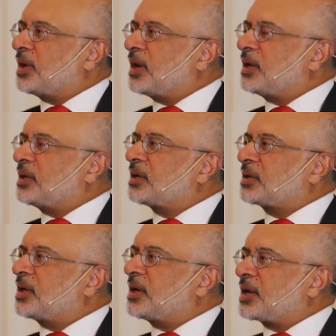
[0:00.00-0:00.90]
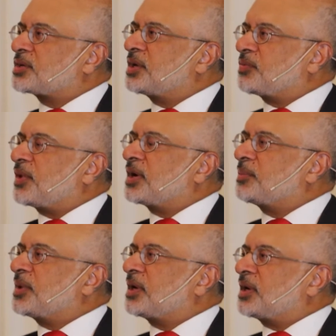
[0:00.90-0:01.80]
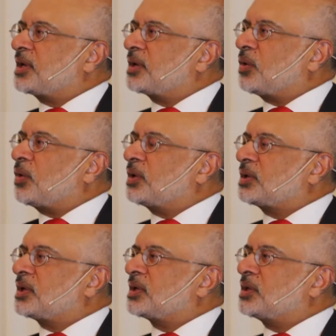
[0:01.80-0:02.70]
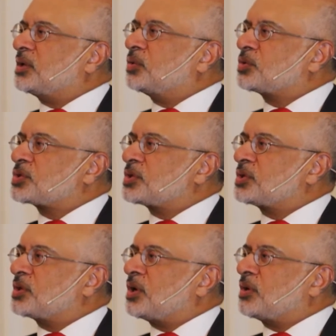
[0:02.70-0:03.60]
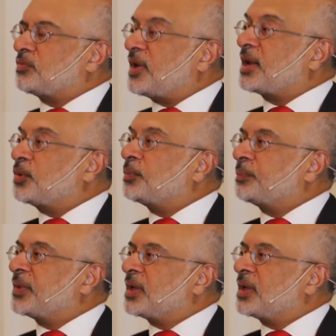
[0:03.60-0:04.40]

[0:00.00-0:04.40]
and it can actually fundamentally alter the notion of value.